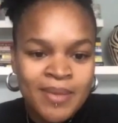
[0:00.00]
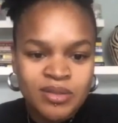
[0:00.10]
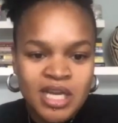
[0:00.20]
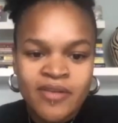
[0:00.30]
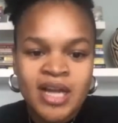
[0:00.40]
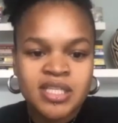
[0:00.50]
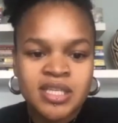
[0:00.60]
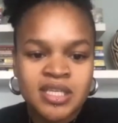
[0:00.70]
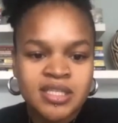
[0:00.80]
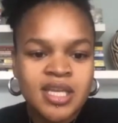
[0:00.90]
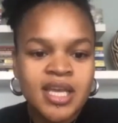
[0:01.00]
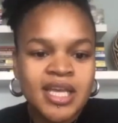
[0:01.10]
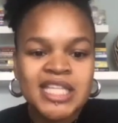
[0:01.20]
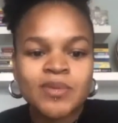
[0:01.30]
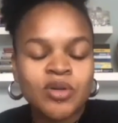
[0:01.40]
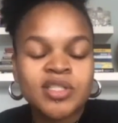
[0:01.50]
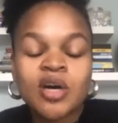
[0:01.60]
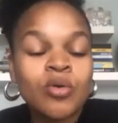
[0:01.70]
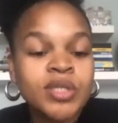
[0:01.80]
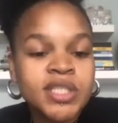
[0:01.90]
directors is because our
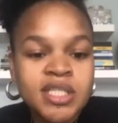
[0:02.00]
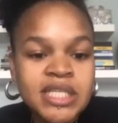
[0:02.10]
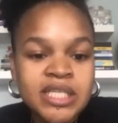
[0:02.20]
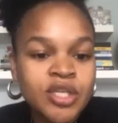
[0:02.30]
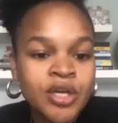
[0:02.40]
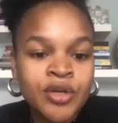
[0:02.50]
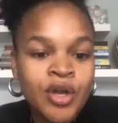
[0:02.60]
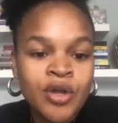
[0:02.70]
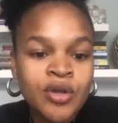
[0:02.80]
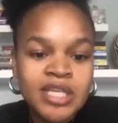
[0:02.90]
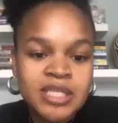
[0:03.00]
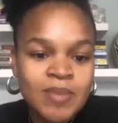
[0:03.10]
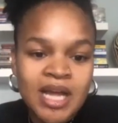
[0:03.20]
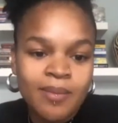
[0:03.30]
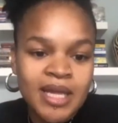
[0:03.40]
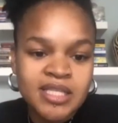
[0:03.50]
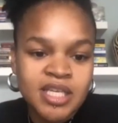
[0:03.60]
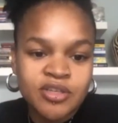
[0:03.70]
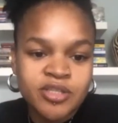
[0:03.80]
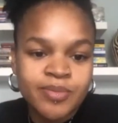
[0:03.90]
audiences don't know these black plays that
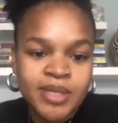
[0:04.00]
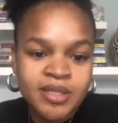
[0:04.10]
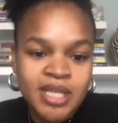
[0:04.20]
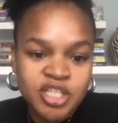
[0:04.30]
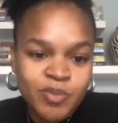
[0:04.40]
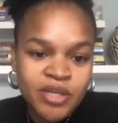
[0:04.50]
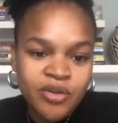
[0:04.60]
you speak that you speak